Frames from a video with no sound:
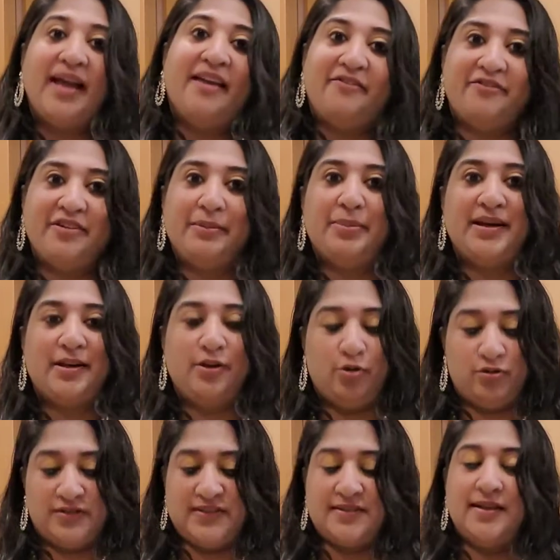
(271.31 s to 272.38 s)
Everybody
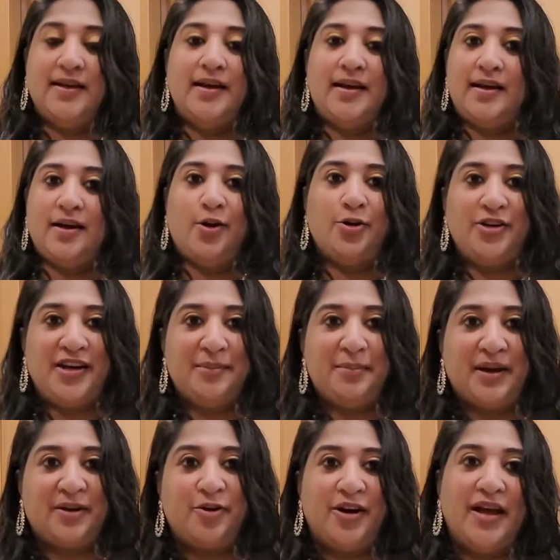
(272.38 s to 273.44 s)
knows onion
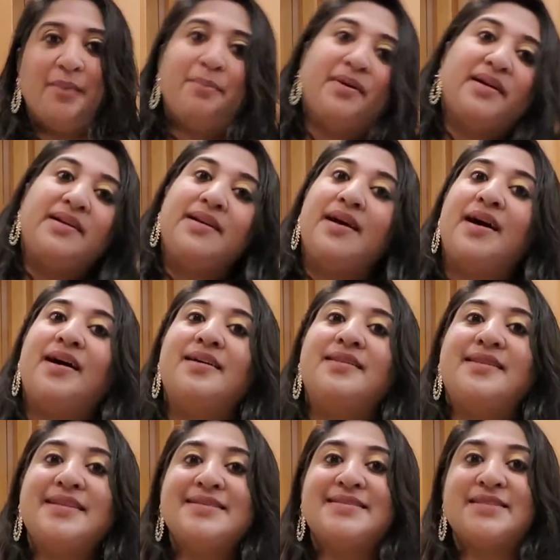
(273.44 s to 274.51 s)
pakoda, but
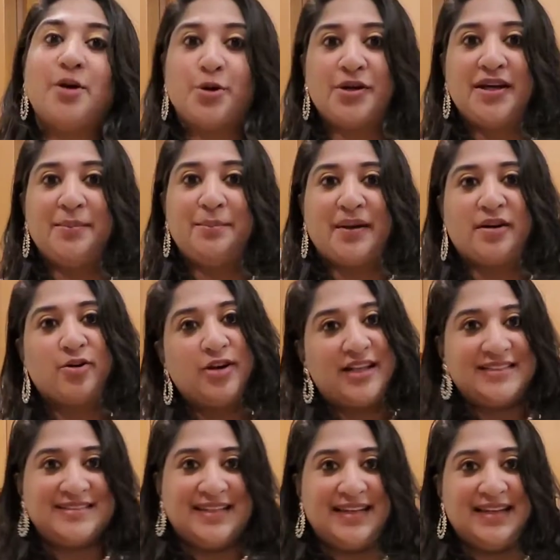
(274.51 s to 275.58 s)
this onion pakoda
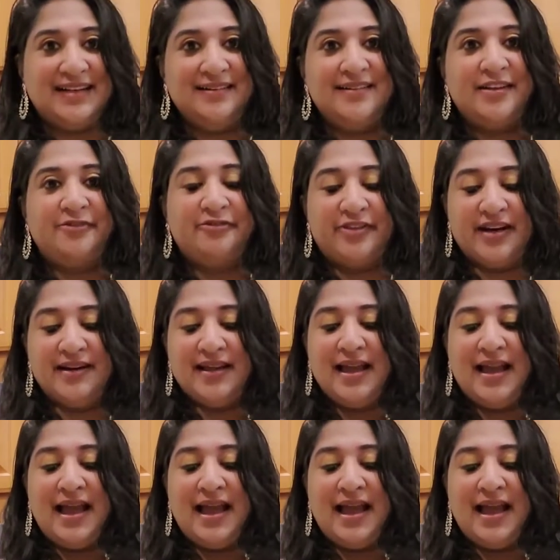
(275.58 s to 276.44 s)
is a little different.